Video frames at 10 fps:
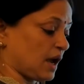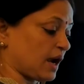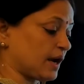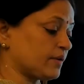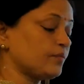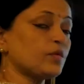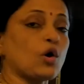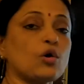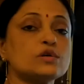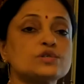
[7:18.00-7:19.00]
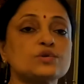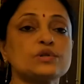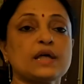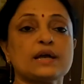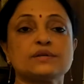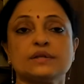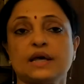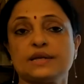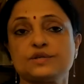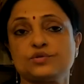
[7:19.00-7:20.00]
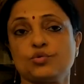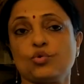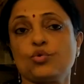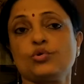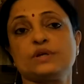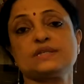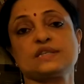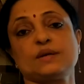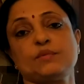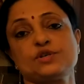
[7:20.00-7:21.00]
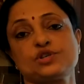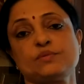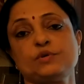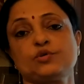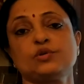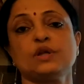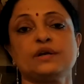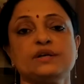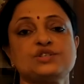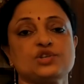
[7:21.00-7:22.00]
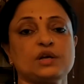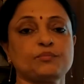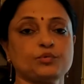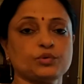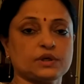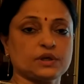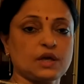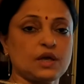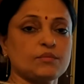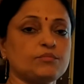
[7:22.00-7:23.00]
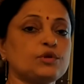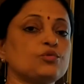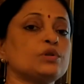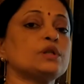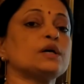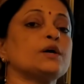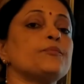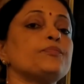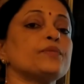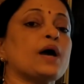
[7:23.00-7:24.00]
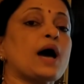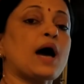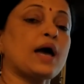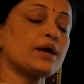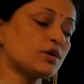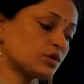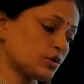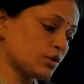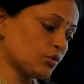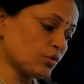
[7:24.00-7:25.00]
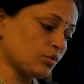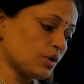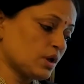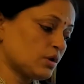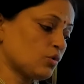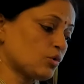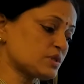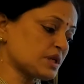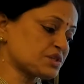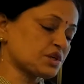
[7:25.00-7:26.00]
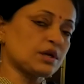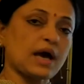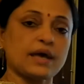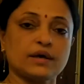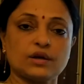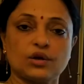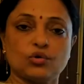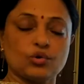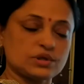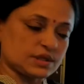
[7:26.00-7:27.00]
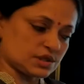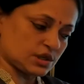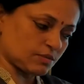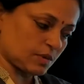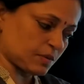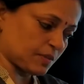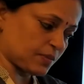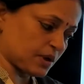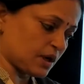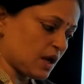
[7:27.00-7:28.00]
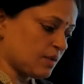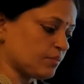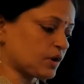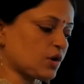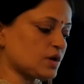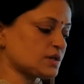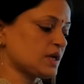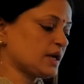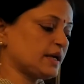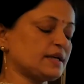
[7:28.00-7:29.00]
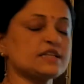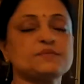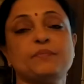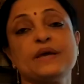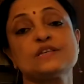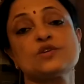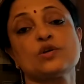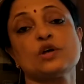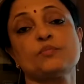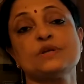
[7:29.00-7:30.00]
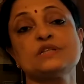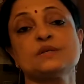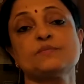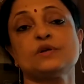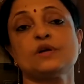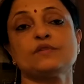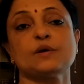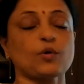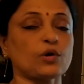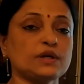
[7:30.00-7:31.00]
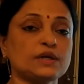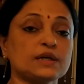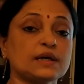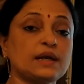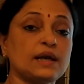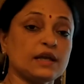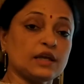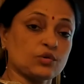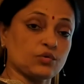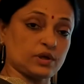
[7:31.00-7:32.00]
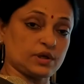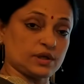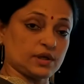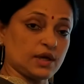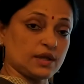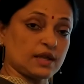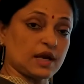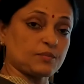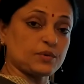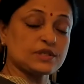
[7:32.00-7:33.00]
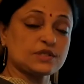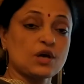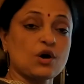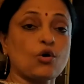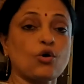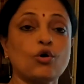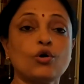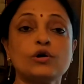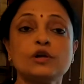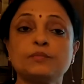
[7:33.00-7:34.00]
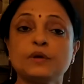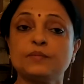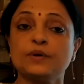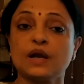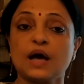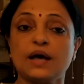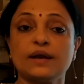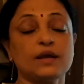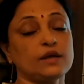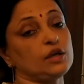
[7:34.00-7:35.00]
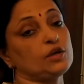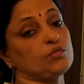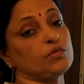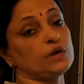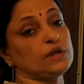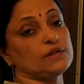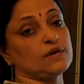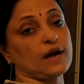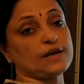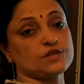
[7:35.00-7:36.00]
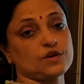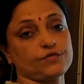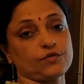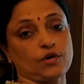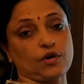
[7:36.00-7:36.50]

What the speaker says: And also there is no discrimination between the rich and poor, between the high or the lower section, higher or lower section of the people, because it is based on the principle of the political equality. That means all people are equal in the eyes of